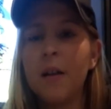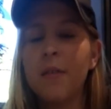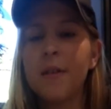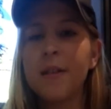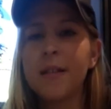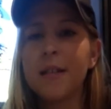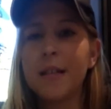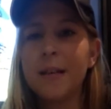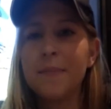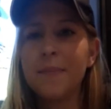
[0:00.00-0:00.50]
The
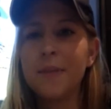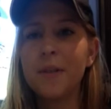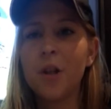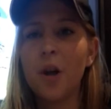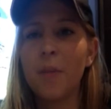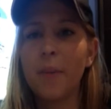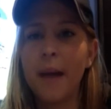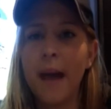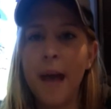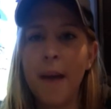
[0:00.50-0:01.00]
Slip
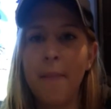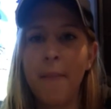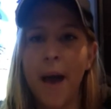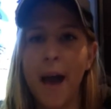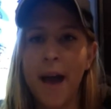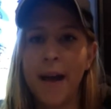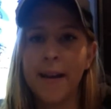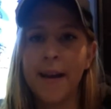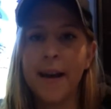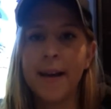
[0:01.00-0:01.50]
Slop
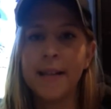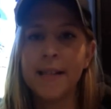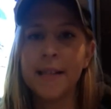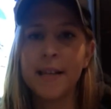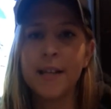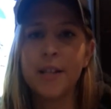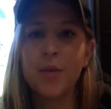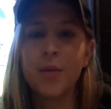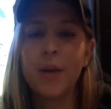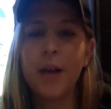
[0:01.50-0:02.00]
campaign has
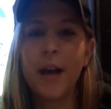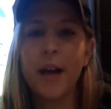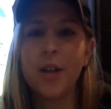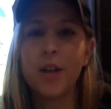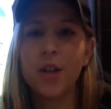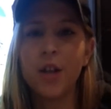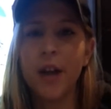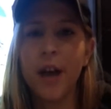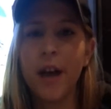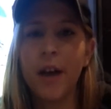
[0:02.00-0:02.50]
led to an
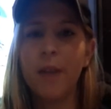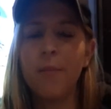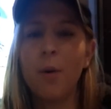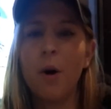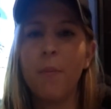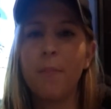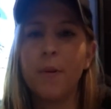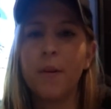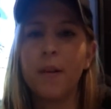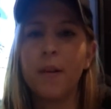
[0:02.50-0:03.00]
educated
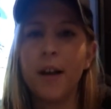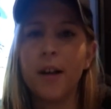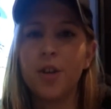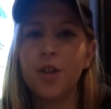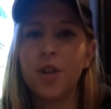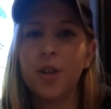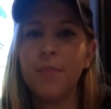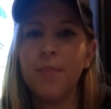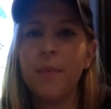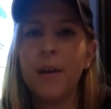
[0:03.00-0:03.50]

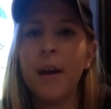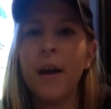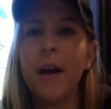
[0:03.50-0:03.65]
population